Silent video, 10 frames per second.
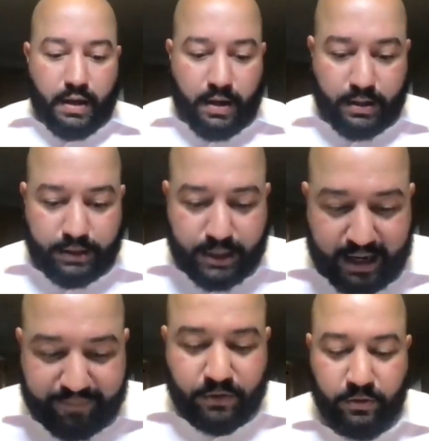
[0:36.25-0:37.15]
Uh, good
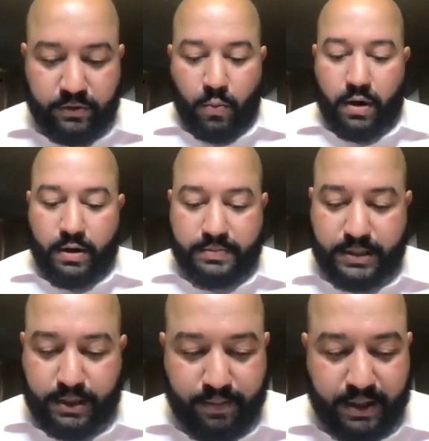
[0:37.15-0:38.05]
afternoon and welcome to
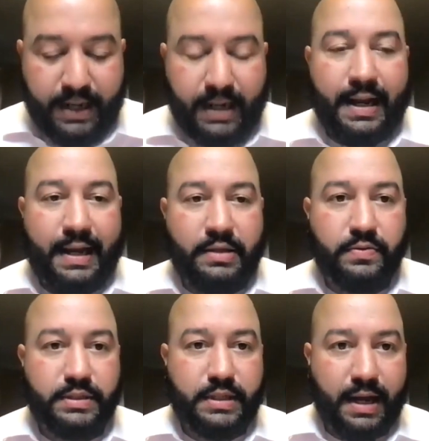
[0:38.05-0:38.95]
the Committee on Land
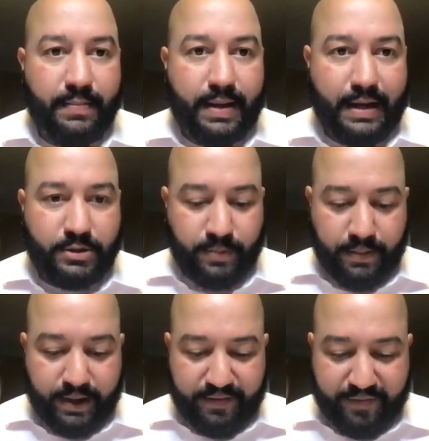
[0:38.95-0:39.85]
Use. I am Council
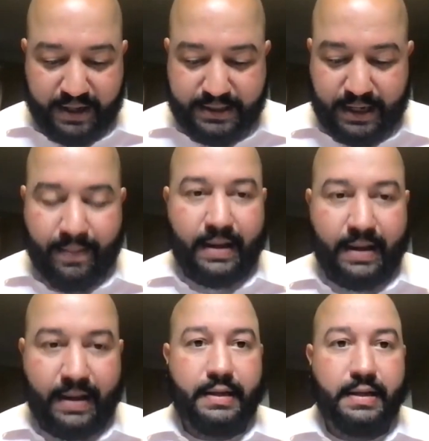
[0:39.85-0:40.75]
Member Rafael
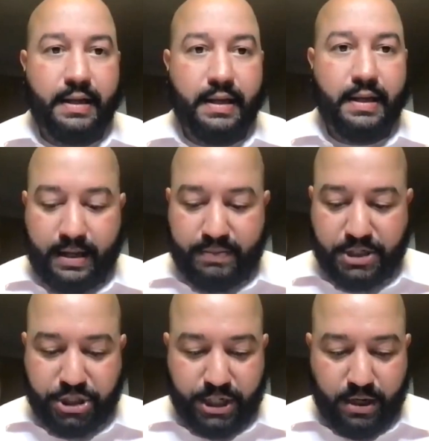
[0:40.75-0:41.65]
Salamanca. I am the
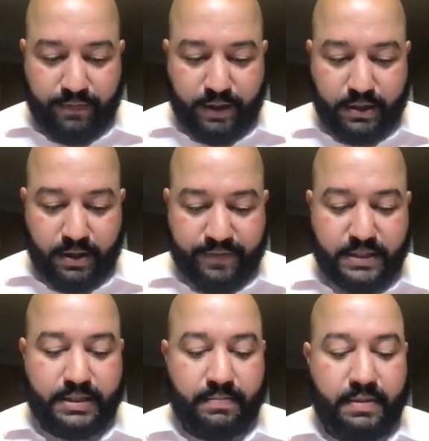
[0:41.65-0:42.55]
chair of, the, of
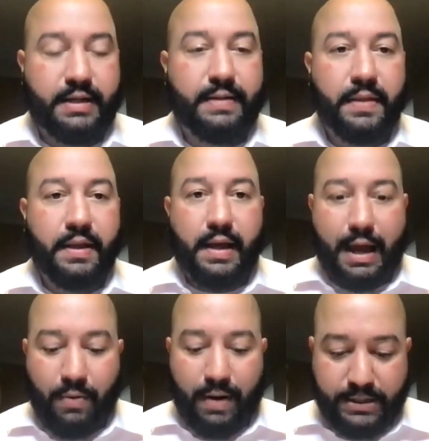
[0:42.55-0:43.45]
this committee.
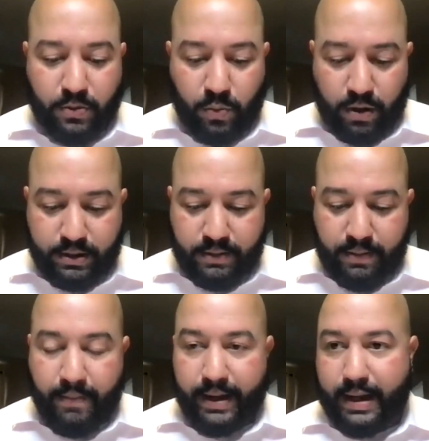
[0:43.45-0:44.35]
I would like to welcome
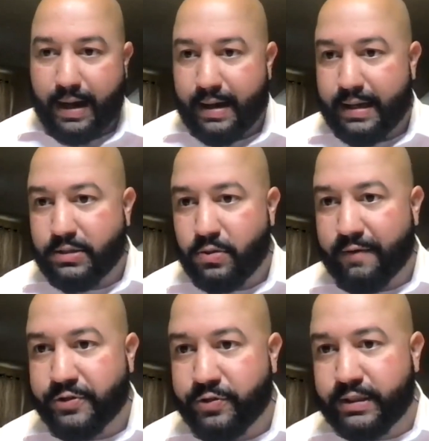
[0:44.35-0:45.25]
my colleagues who
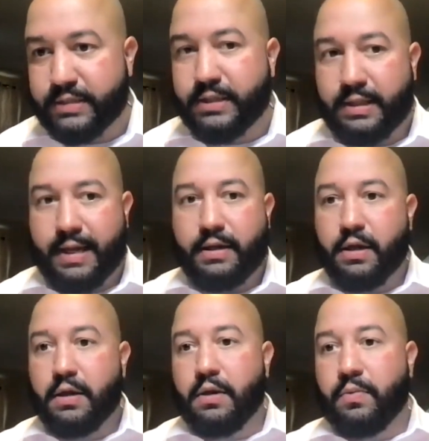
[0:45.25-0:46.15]
have joined us today.
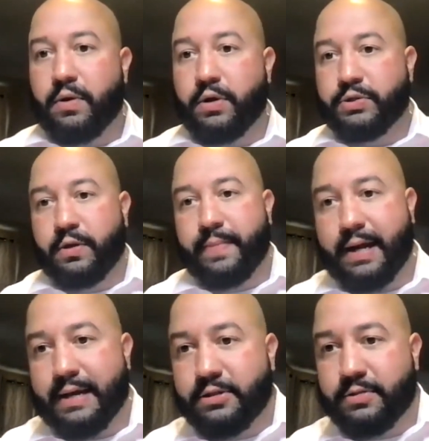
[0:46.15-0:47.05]
We are joined by
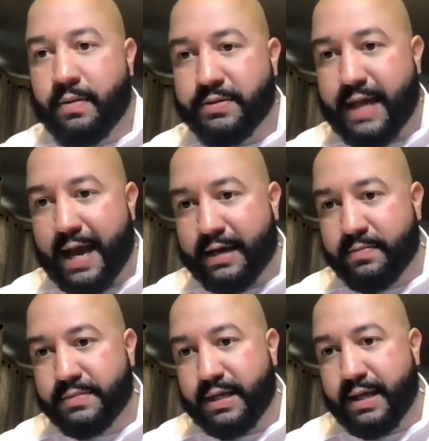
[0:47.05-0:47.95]
Council Members
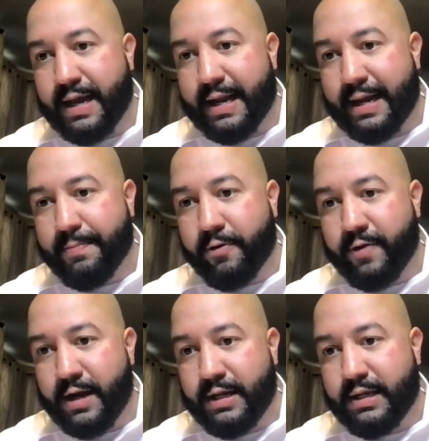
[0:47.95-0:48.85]
Adams, Ayala,
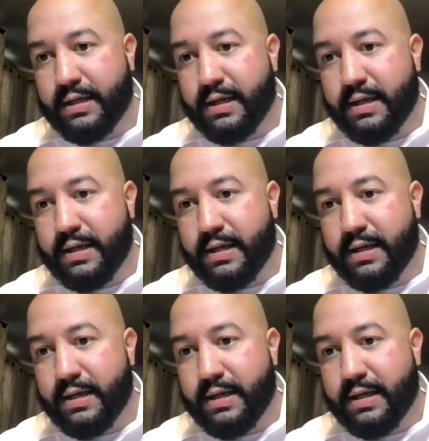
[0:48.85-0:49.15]
Borelli,